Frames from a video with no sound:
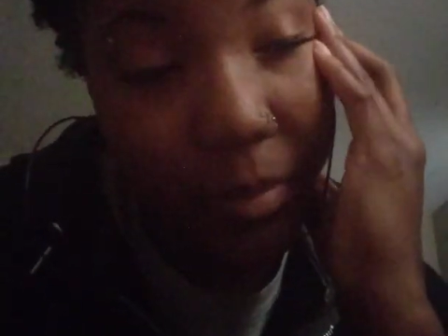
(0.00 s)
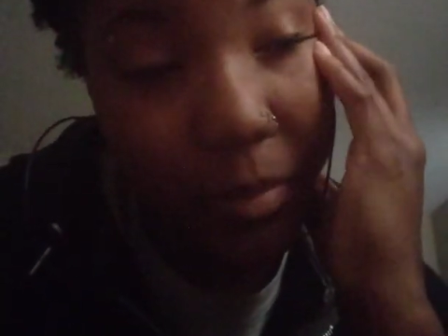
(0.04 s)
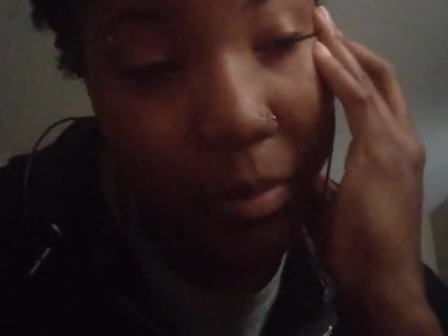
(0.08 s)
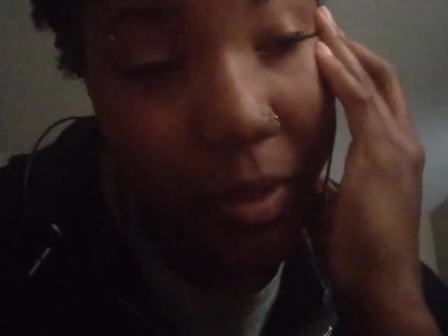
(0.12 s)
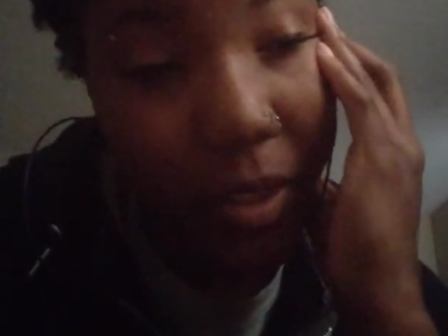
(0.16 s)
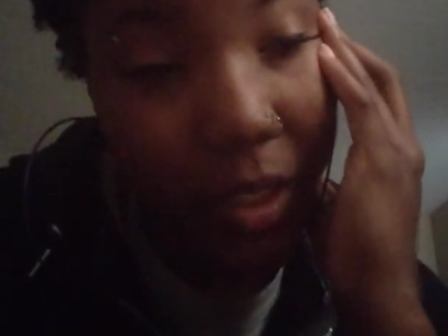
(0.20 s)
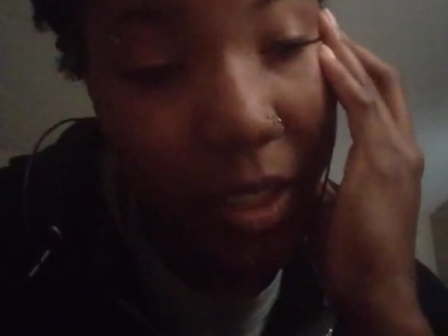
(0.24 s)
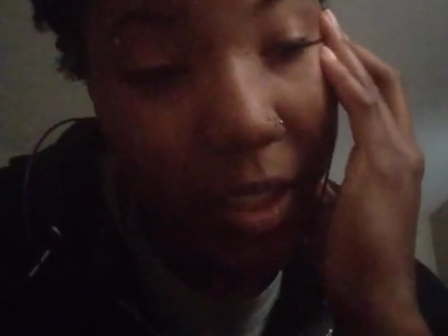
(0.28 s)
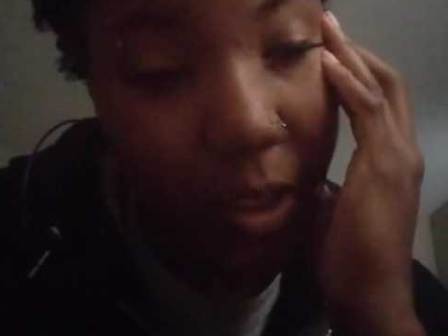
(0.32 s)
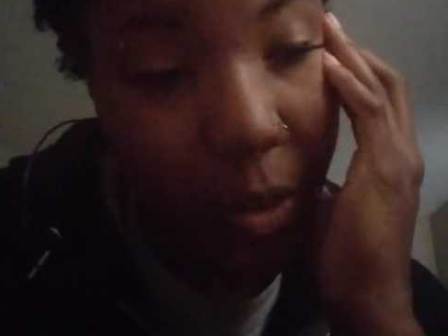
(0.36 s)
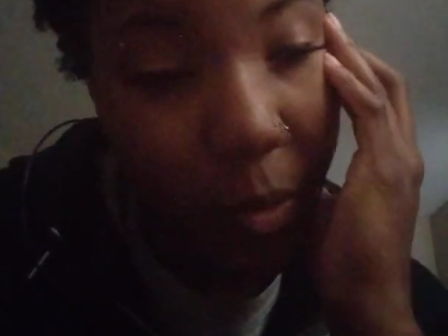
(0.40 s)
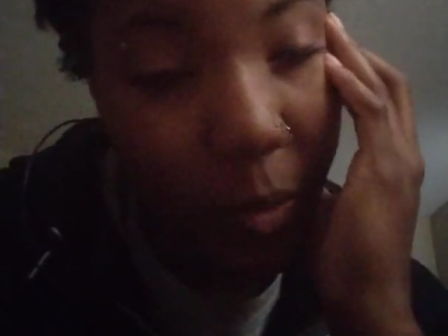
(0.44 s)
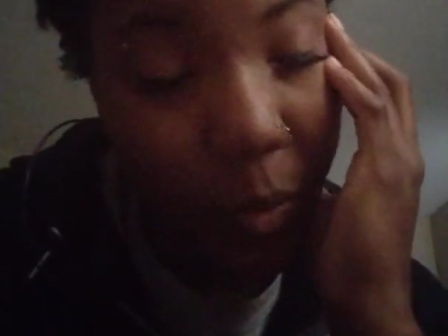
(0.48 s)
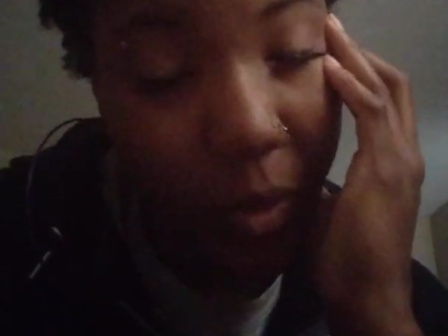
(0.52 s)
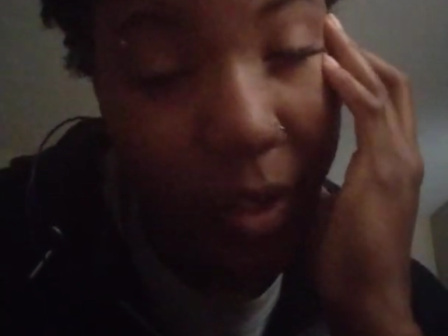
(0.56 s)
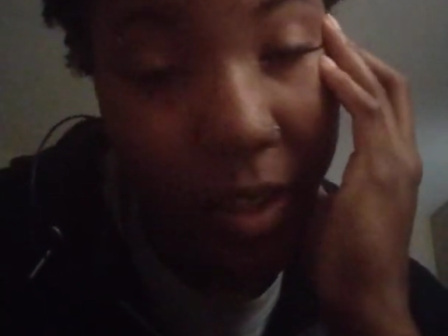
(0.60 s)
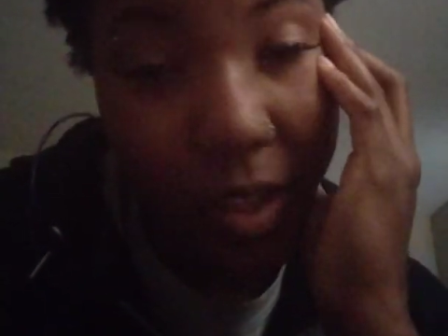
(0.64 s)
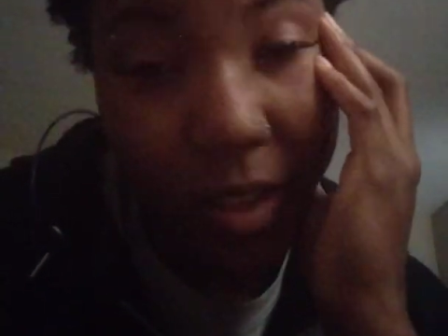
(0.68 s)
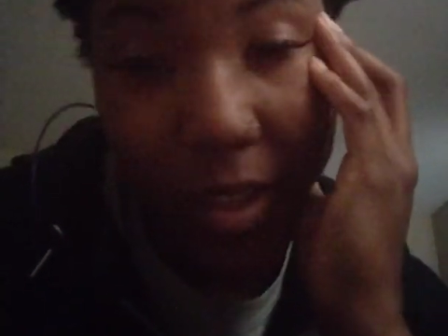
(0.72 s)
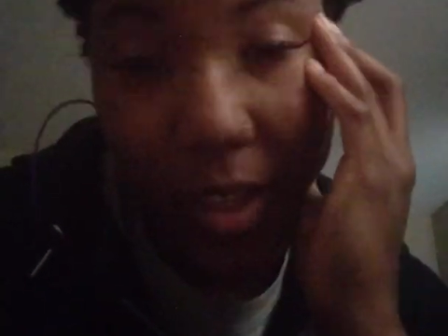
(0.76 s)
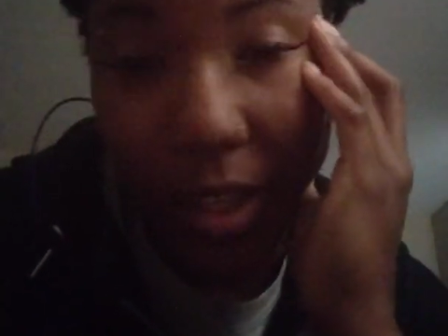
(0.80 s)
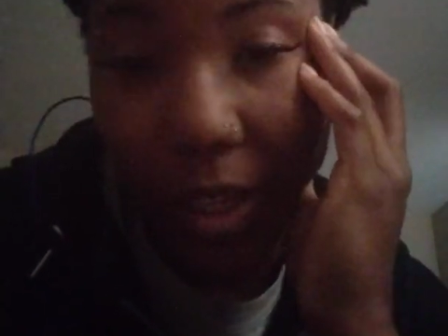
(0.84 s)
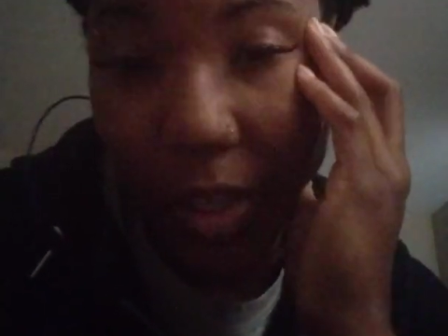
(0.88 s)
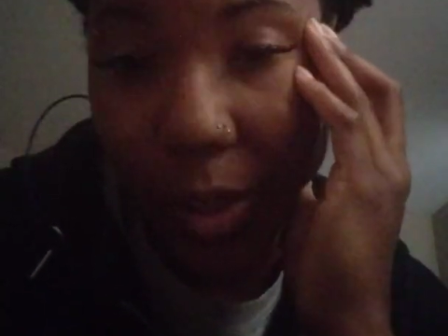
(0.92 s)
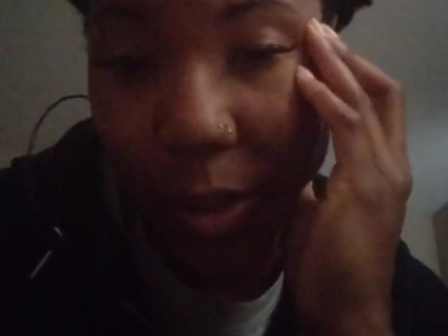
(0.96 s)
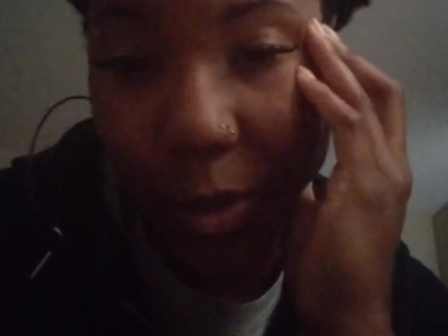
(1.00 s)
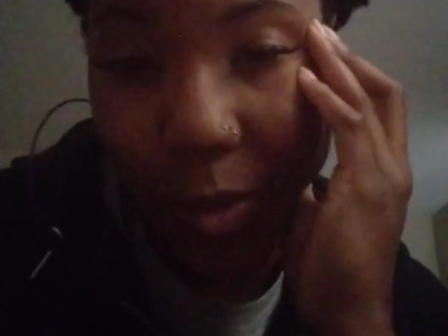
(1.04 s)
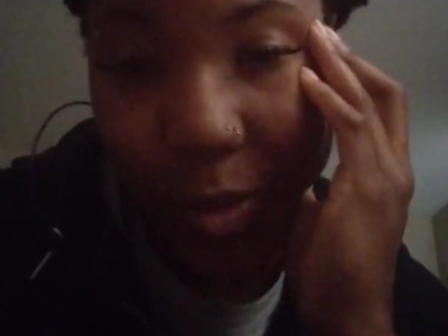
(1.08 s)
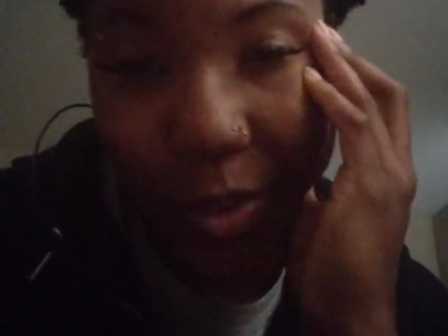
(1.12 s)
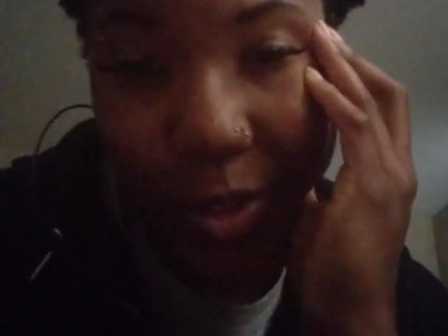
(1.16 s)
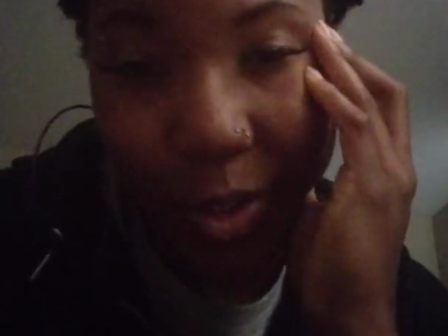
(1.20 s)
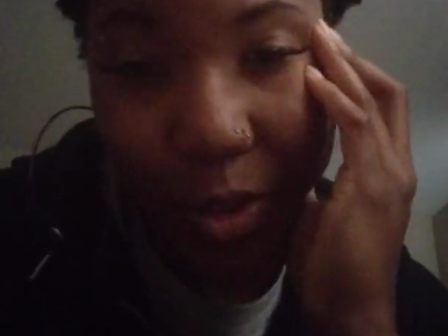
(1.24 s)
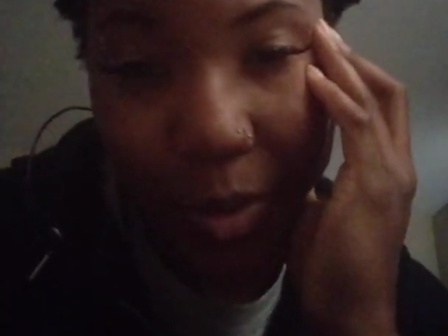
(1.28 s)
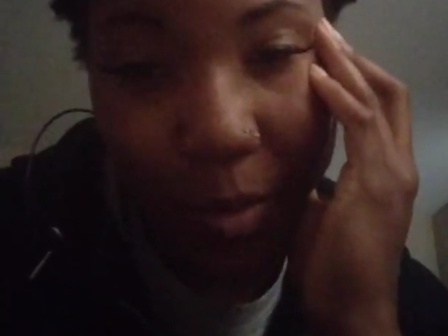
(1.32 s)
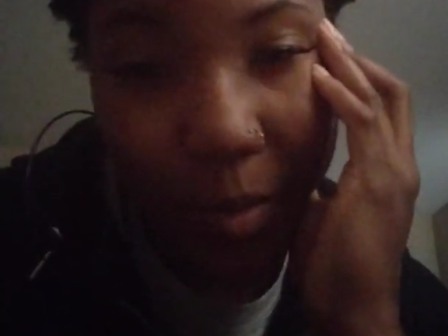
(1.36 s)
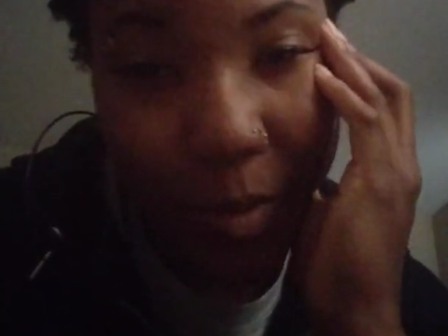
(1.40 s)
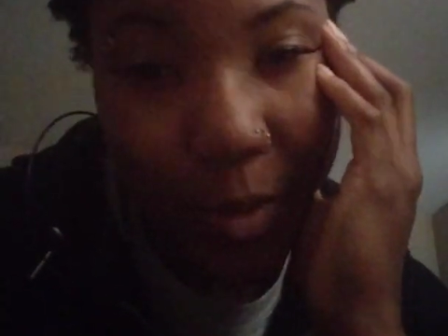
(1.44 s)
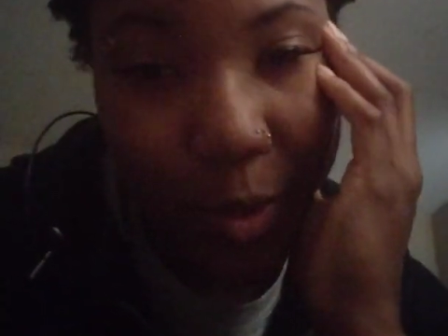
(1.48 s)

But anyway, thank you so